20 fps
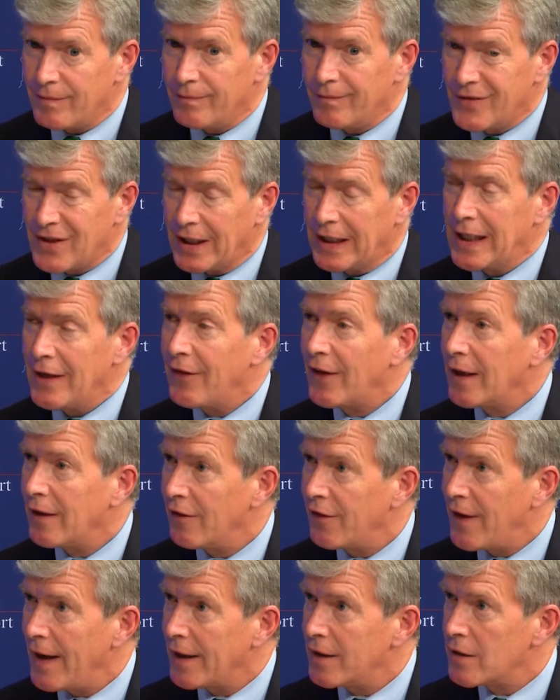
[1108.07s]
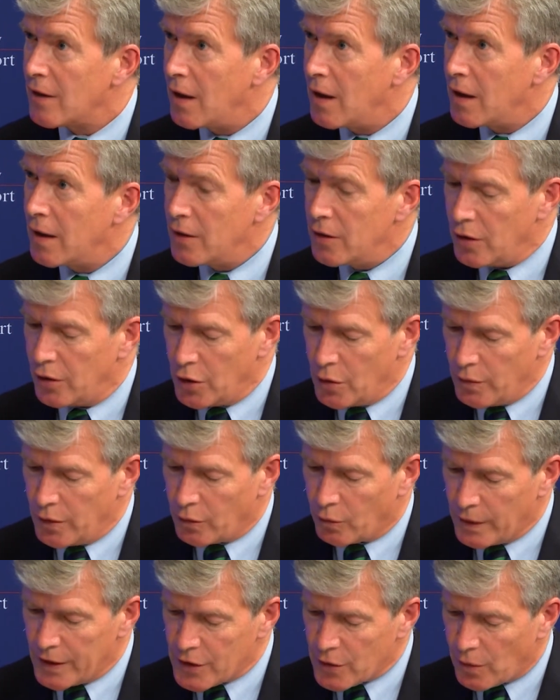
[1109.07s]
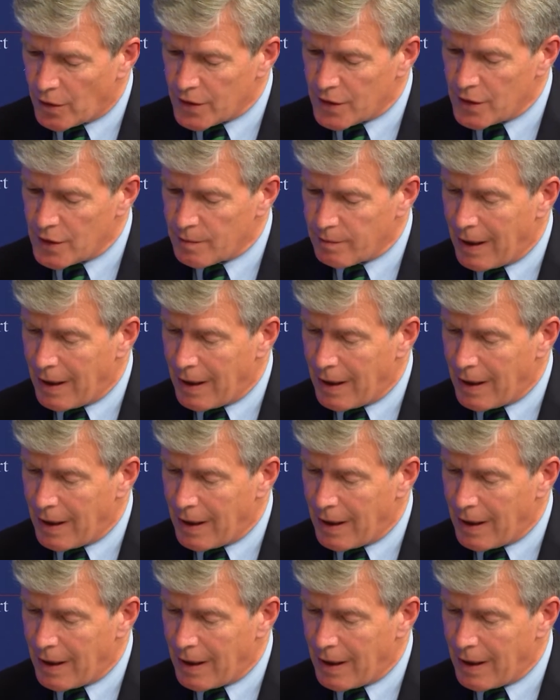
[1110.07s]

significant effect on union resources,